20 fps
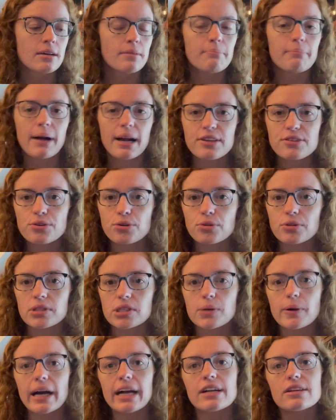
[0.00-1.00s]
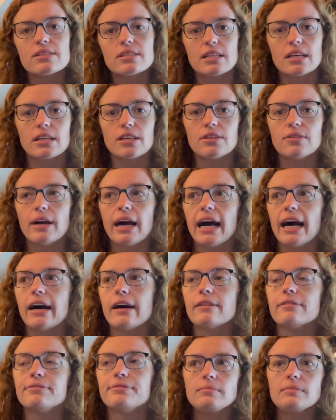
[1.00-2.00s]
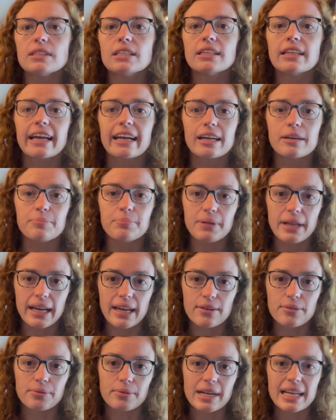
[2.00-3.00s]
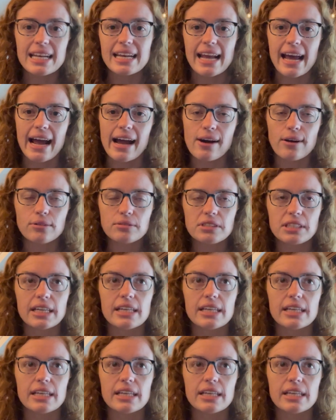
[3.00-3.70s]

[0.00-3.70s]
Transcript: my school requires that you have like a plan written out.